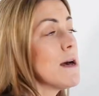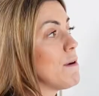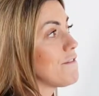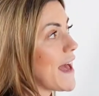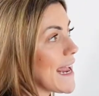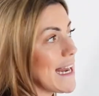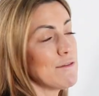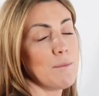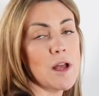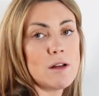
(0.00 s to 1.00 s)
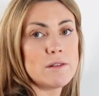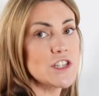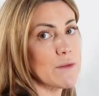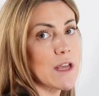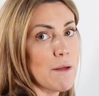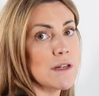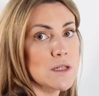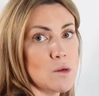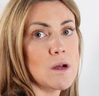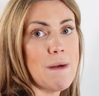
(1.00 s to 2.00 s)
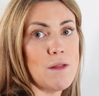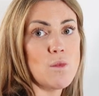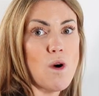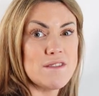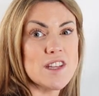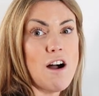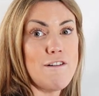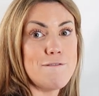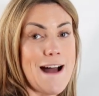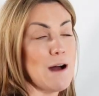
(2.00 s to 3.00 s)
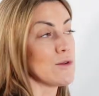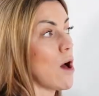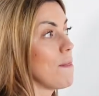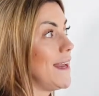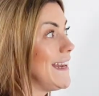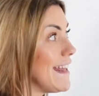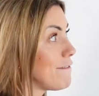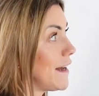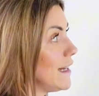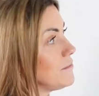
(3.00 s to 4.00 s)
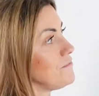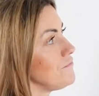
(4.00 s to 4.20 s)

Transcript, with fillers: but for A-level biology, we only talk about the ones that are found on the liver.